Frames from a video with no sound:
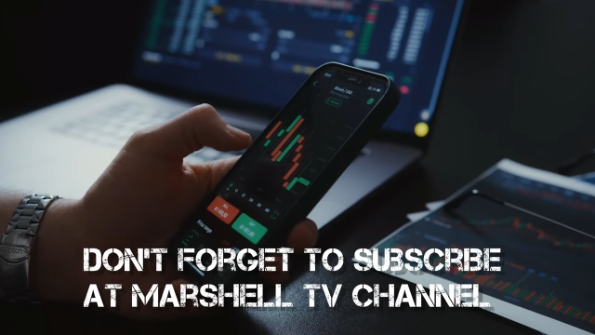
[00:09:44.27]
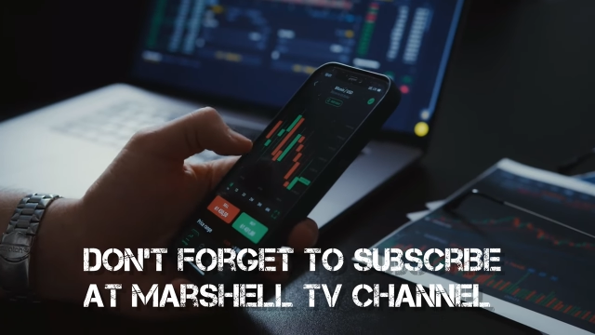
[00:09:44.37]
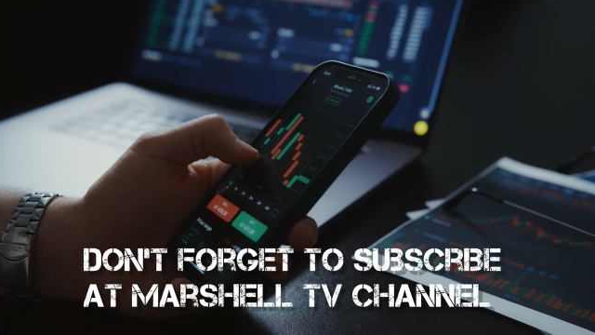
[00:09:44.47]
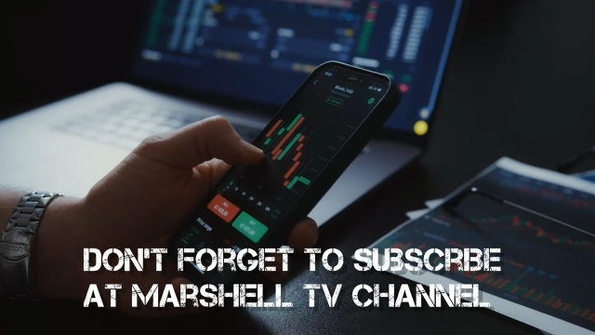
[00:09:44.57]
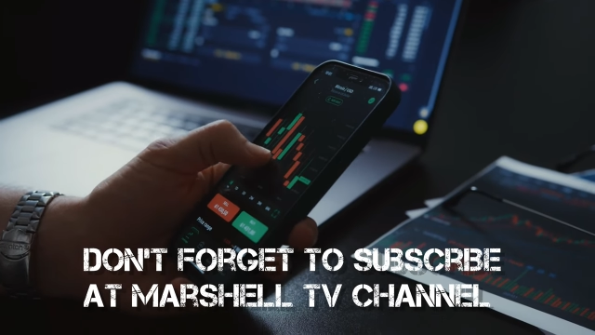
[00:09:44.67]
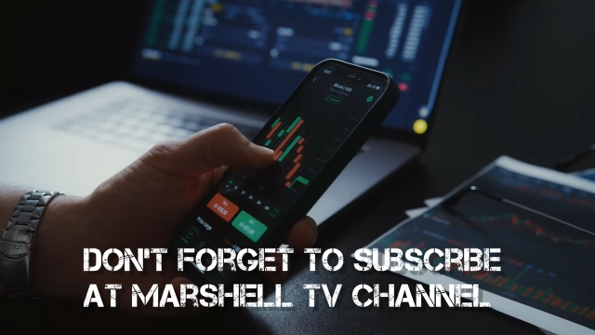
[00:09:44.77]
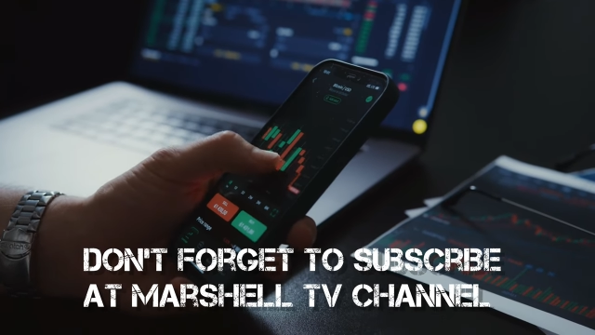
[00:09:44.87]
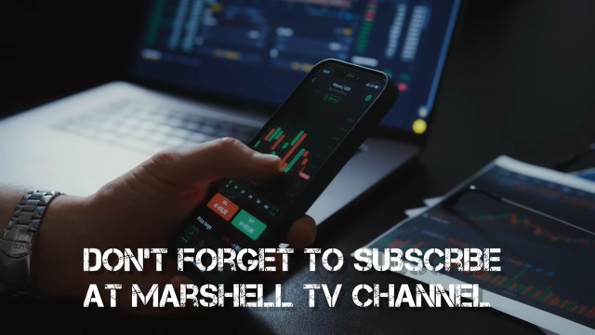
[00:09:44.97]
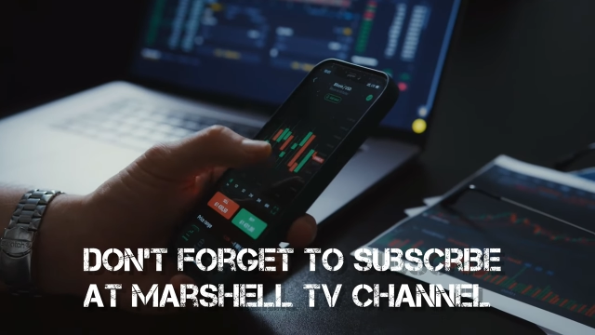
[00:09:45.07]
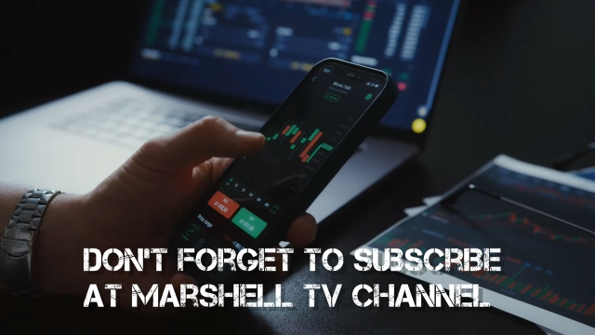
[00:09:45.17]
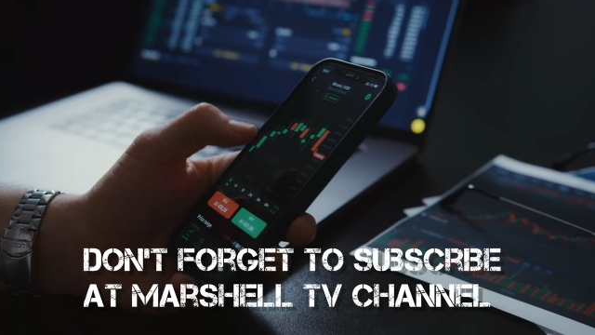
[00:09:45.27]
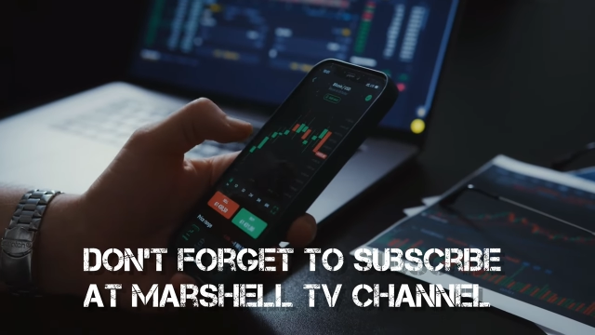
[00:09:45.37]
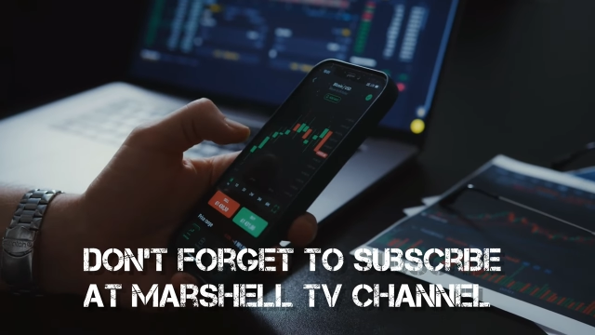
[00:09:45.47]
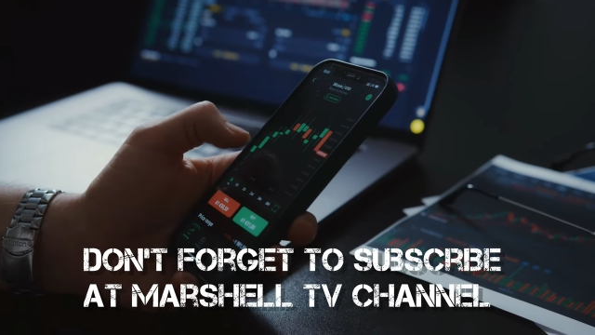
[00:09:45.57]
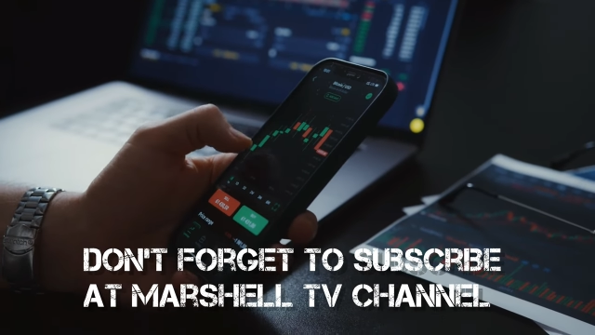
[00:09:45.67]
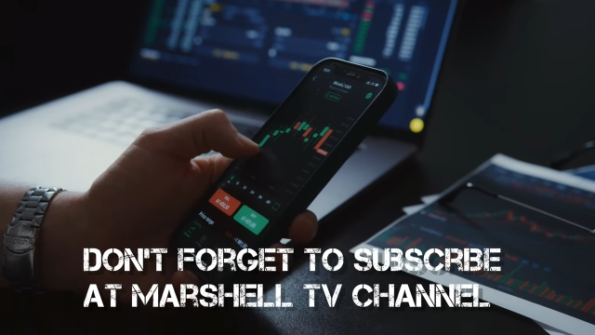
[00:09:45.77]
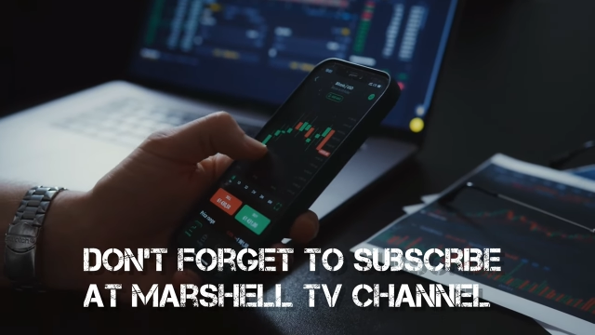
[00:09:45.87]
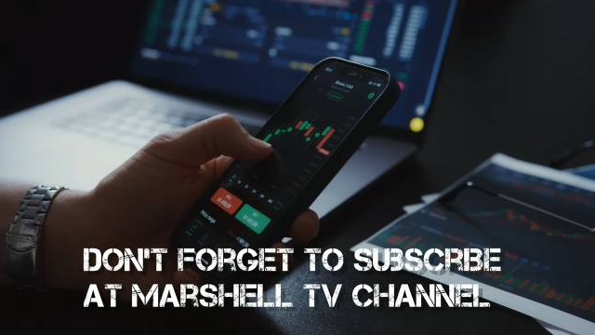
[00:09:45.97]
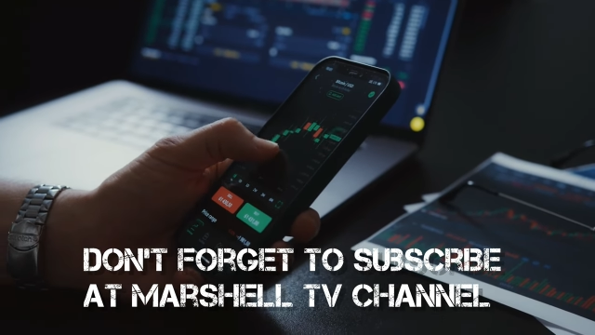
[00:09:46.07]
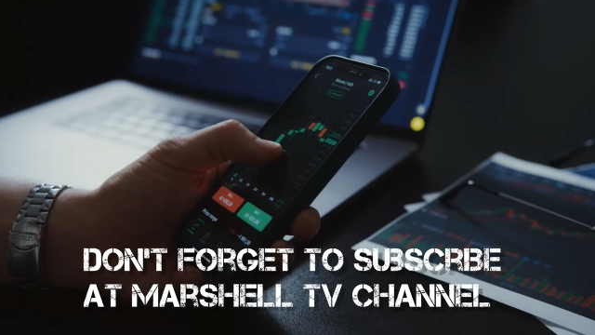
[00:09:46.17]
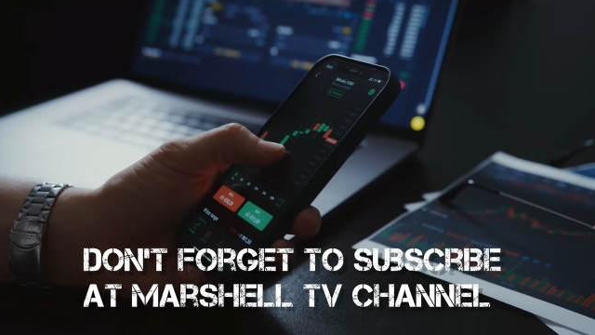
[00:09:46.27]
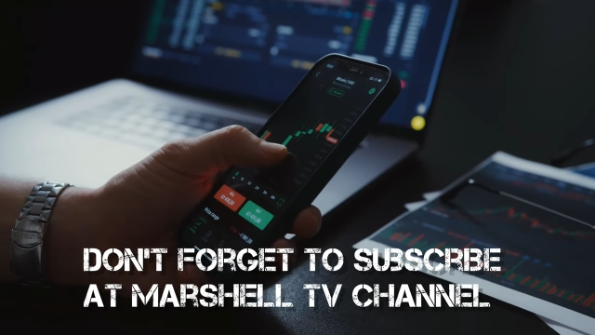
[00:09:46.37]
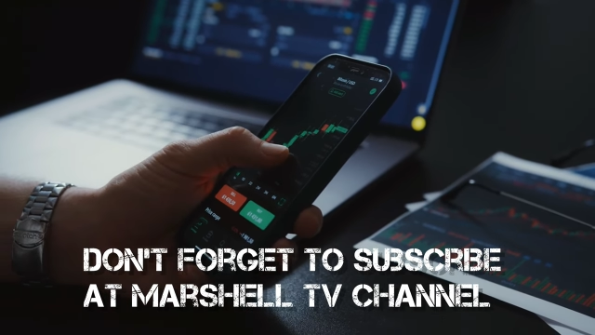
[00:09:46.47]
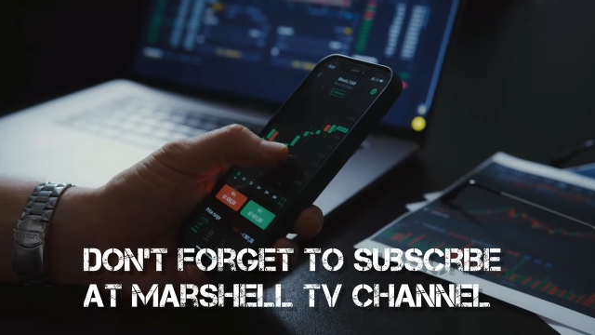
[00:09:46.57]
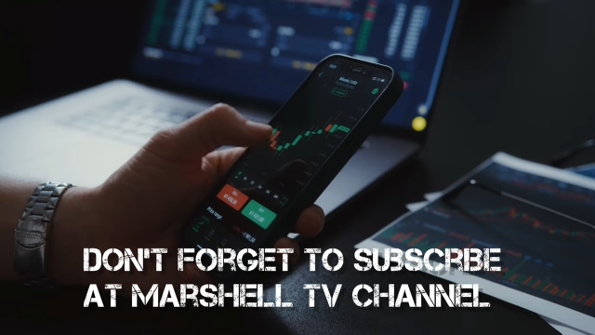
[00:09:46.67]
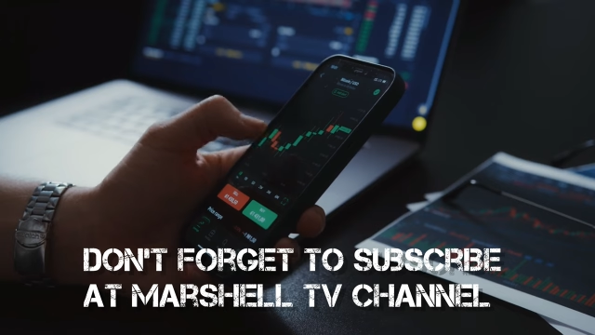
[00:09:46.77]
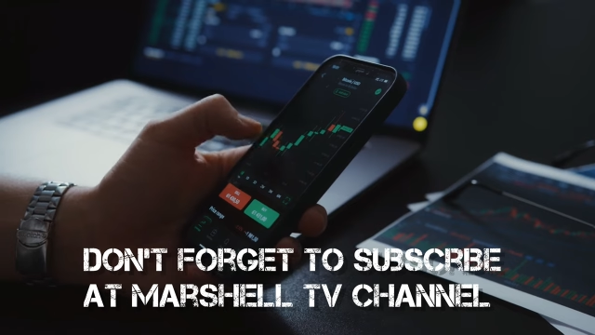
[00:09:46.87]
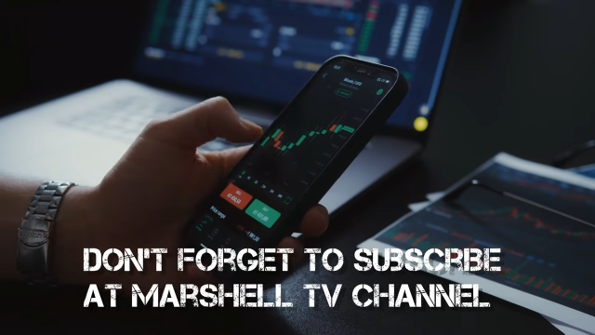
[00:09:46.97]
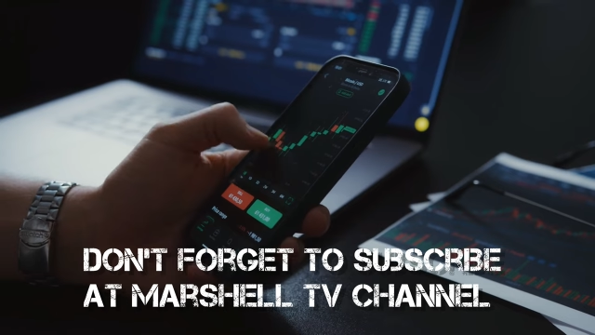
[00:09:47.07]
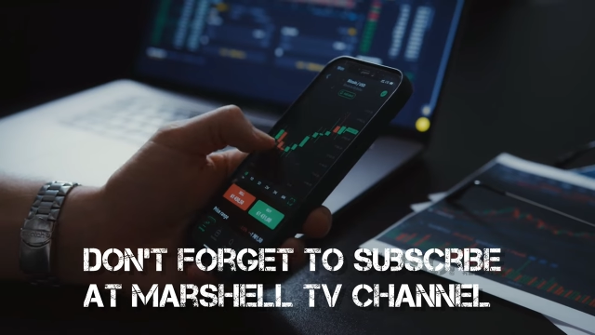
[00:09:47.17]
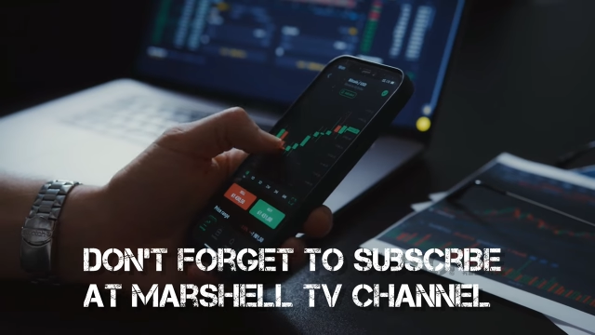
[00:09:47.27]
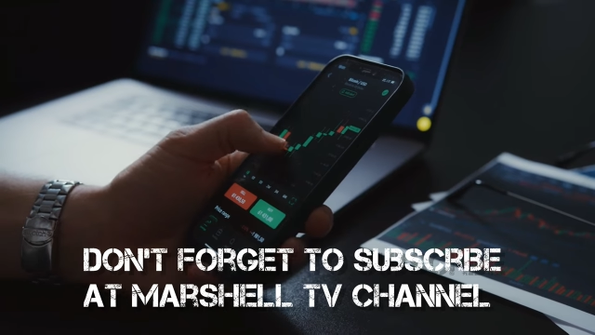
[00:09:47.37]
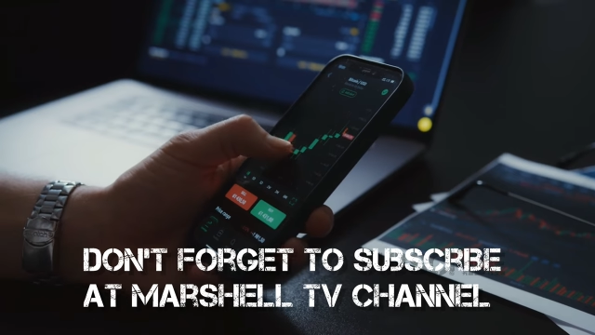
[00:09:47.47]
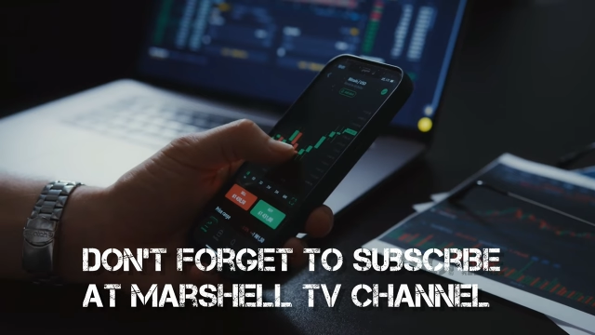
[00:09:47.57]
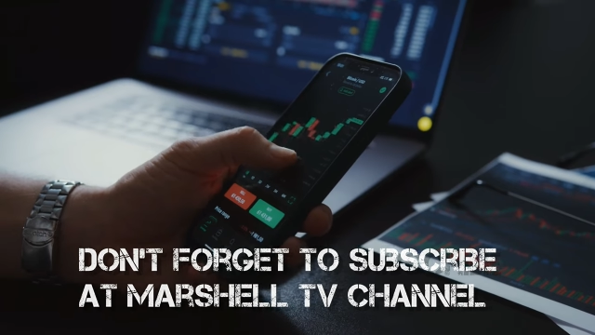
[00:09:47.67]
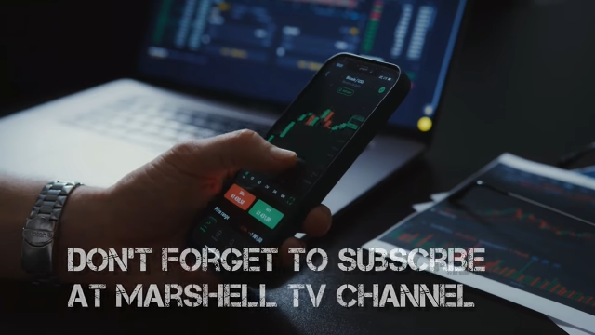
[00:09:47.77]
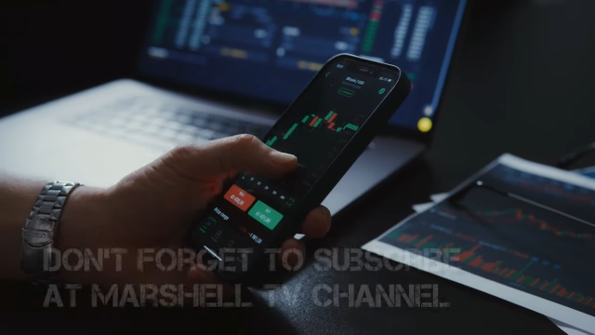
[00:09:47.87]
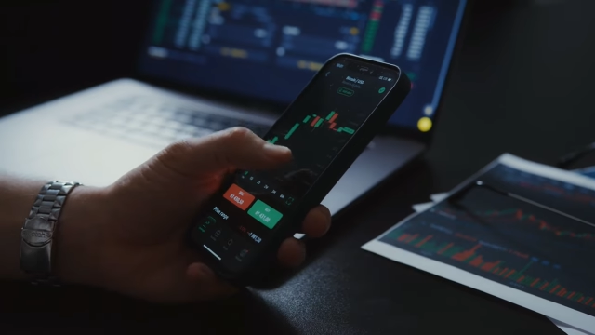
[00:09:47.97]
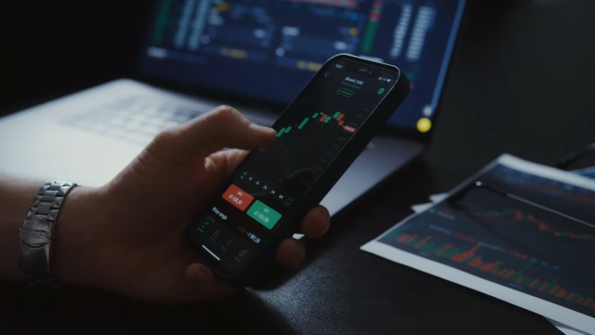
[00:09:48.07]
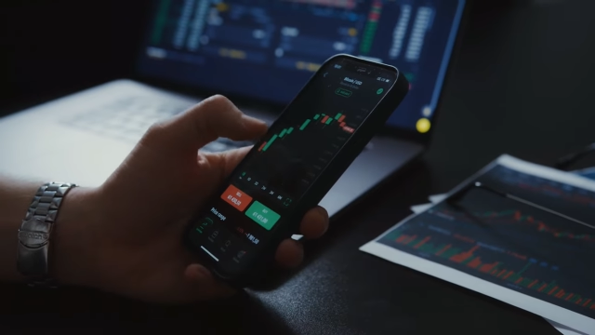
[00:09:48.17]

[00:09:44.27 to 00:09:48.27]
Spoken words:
No face is visible, so there are no lips to read.